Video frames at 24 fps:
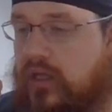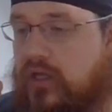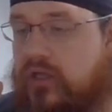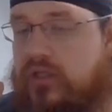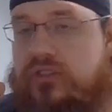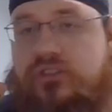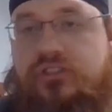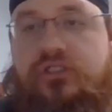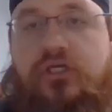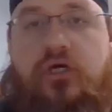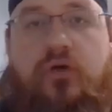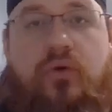
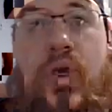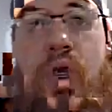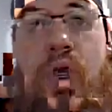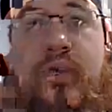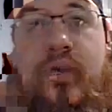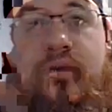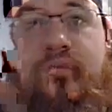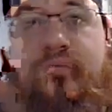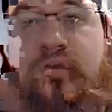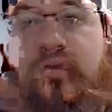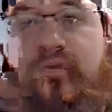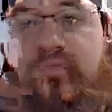So I
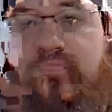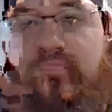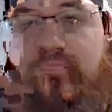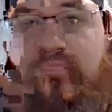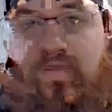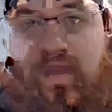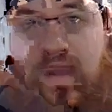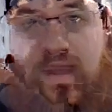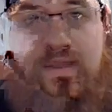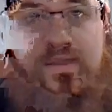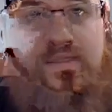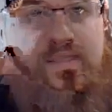have
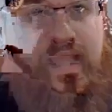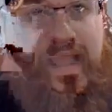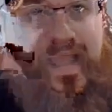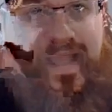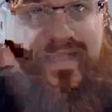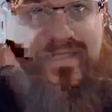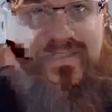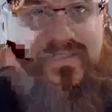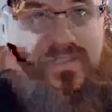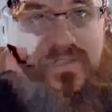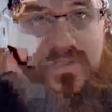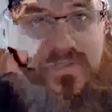
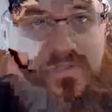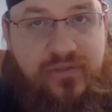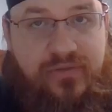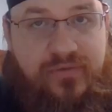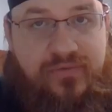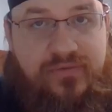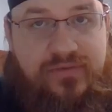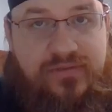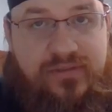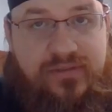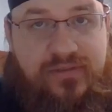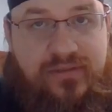fantastic
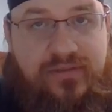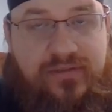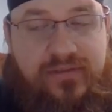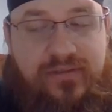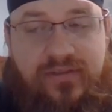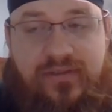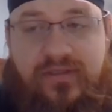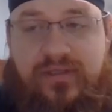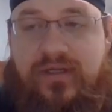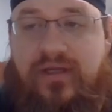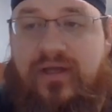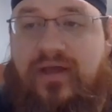news.
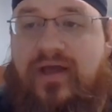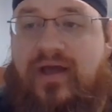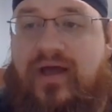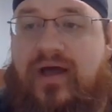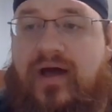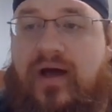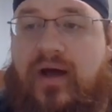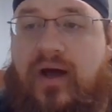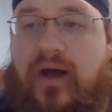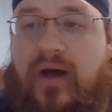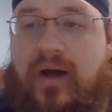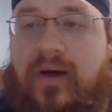
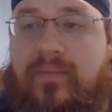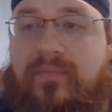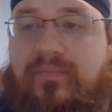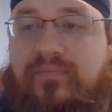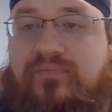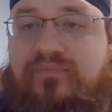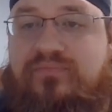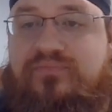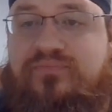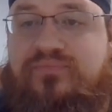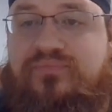Um,